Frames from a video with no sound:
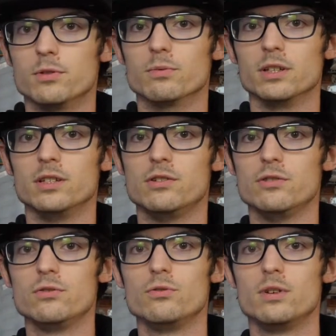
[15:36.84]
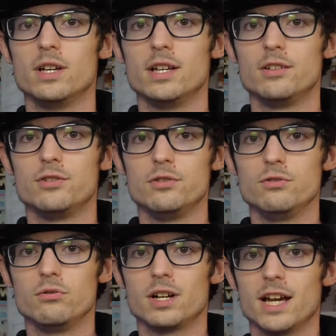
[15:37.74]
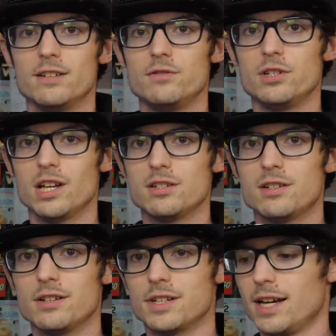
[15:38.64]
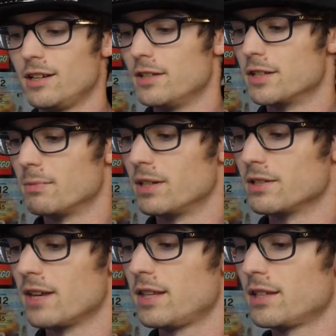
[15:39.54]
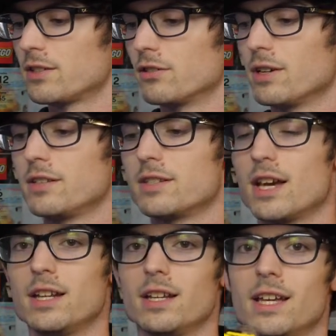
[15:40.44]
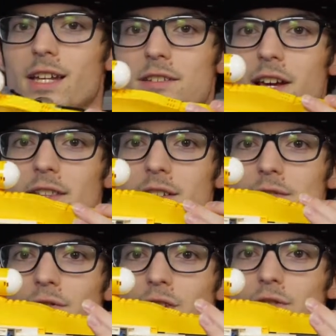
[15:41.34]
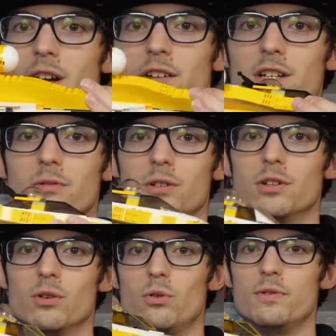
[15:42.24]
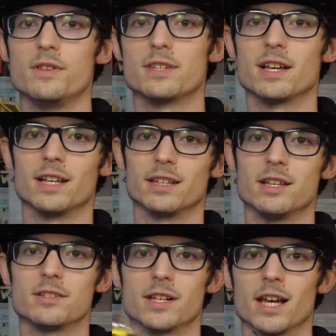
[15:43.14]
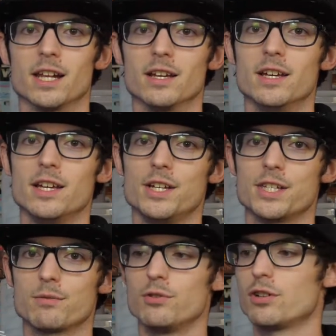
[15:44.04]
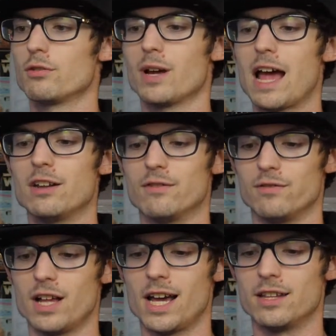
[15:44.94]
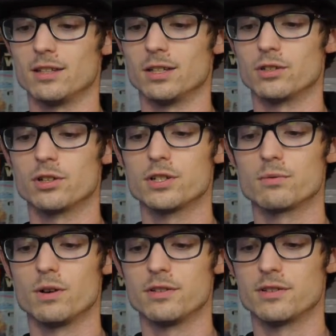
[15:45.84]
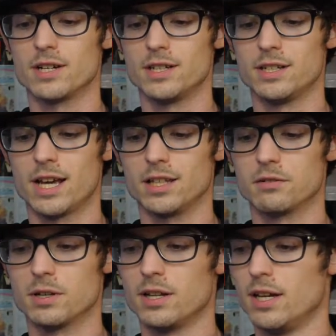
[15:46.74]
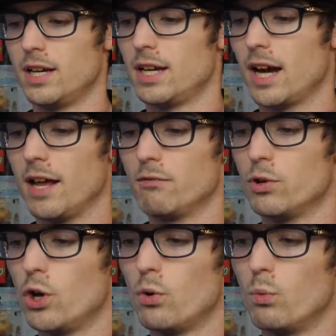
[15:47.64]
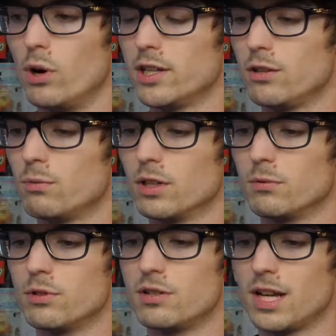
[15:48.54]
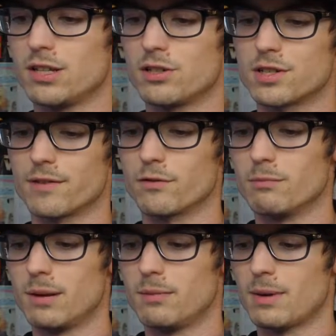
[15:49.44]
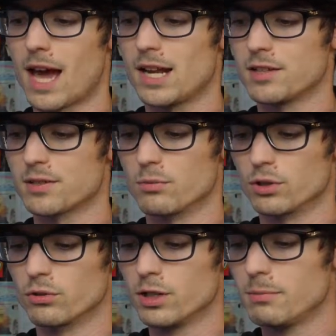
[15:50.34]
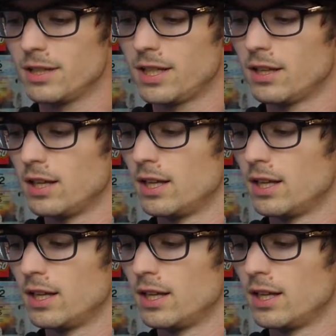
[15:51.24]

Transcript: would really do to kind of change the design on this, because I think it's a great set. Again, it's got this feature down here where you can hold the set like this and kind of swoosh it around and fly it. I think the turret's well designed and accurate. I don't know what you really would change except for maybe adding some more greebling